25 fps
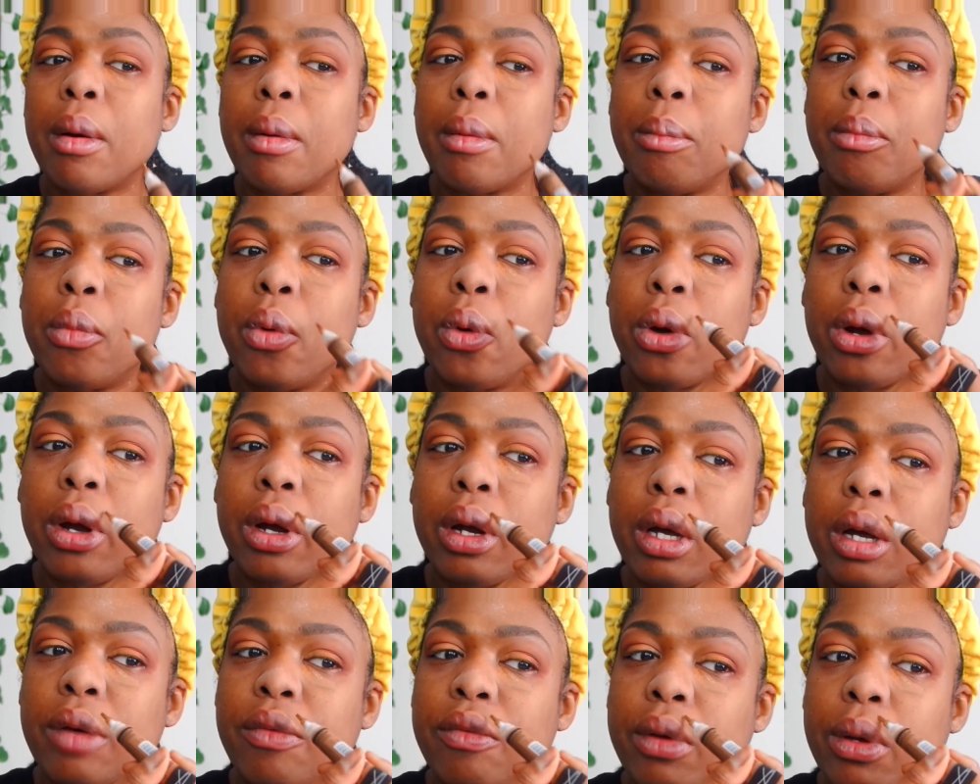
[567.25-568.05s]

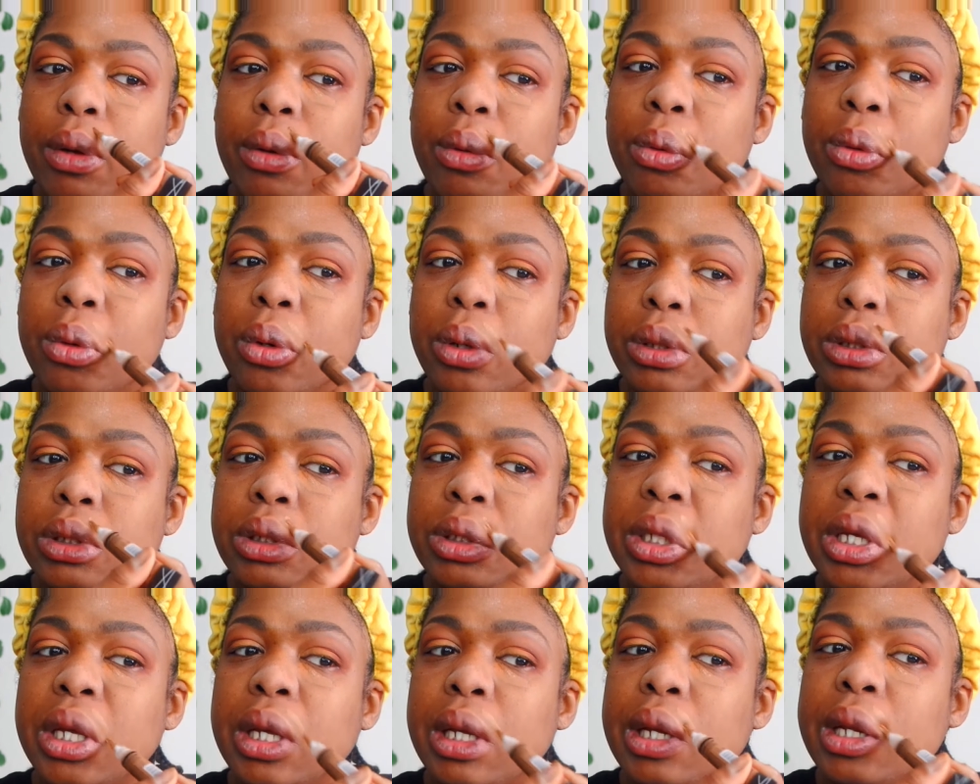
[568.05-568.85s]
more of an
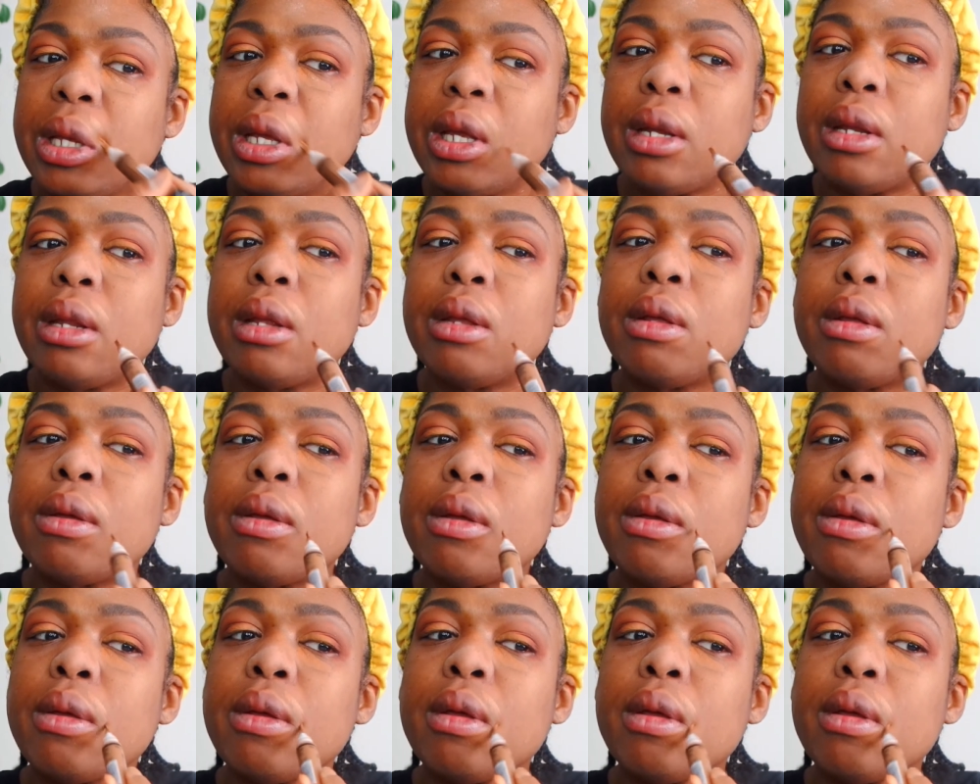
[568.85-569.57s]
orange tint in it.